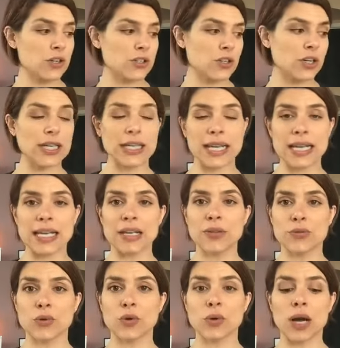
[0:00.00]
circulating
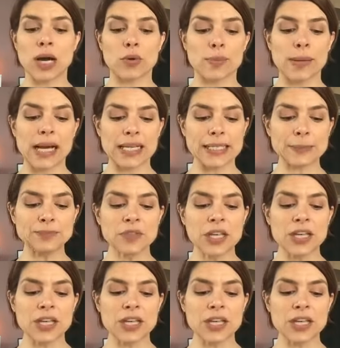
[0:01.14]
through our body.